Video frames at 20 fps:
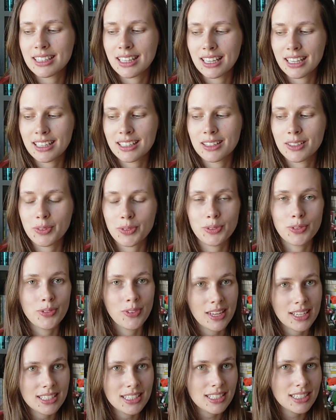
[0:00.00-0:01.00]
think the
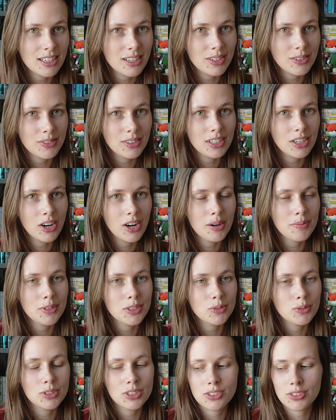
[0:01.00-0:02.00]
fit of the
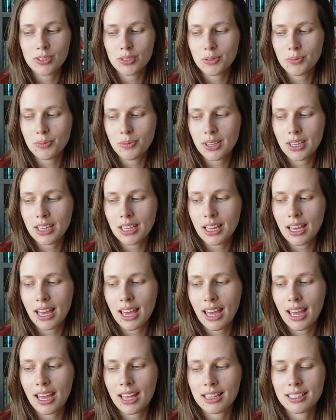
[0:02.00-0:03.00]
garment would suit
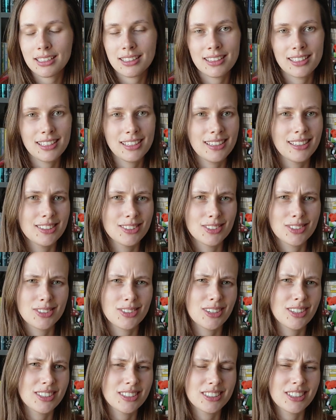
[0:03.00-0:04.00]
me, and
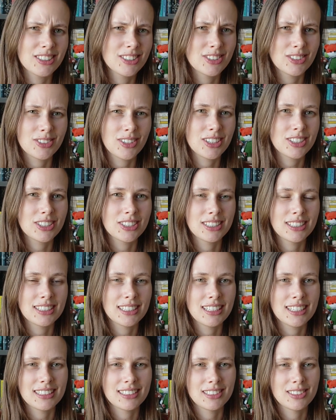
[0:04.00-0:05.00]
the
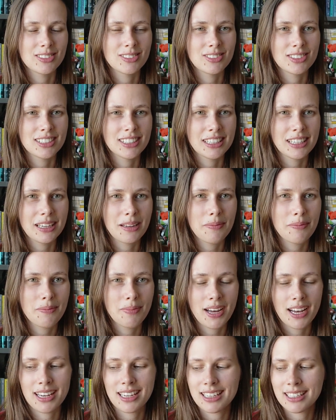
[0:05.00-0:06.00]
construction isn't really
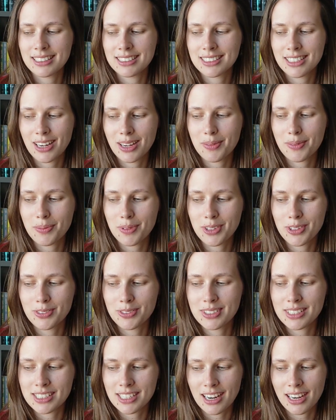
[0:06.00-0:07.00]
my type
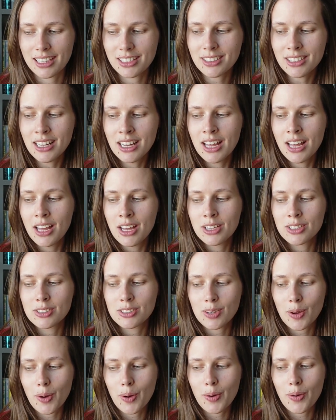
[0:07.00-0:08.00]
of style.
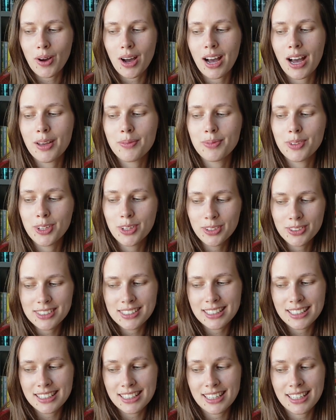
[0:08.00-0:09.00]
So I'm
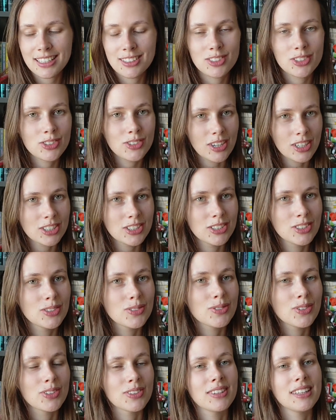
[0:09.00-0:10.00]
using the
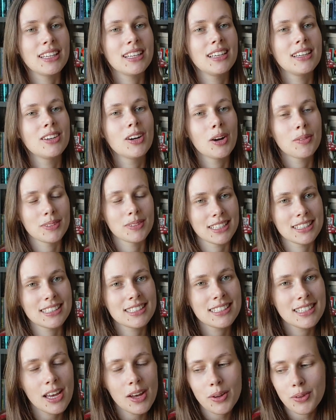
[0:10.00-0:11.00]
instructions for the garment
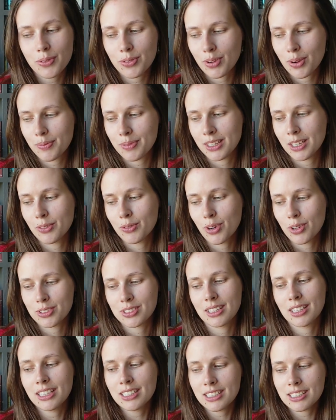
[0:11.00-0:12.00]
itself from the
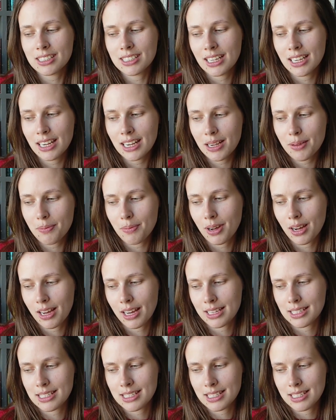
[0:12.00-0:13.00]
Rosalinda tee
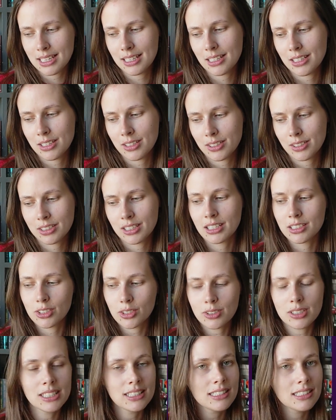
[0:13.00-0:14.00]
by Stine
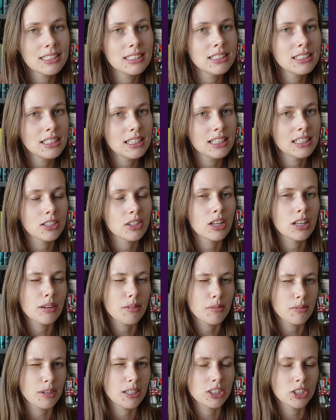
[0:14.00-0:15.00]
Hoelgaard Johansen in
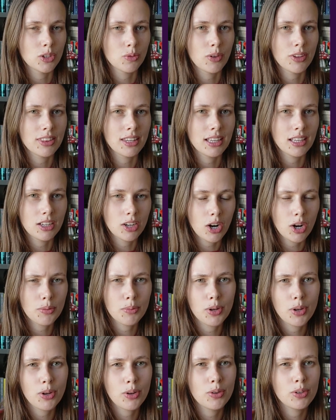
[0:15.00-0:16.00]
collaboration with the
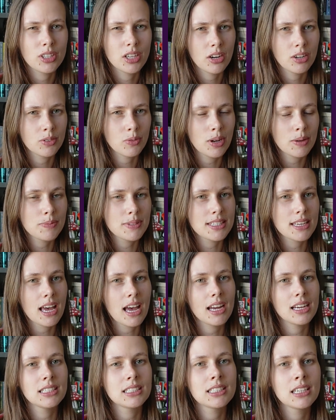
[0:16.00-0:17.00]
Yarbo yarn
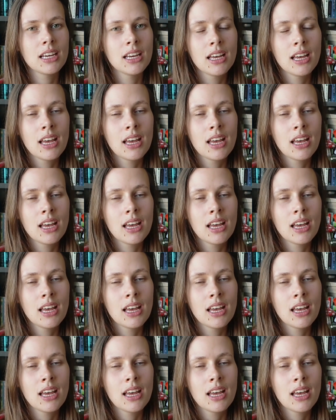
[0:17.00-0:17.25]
website,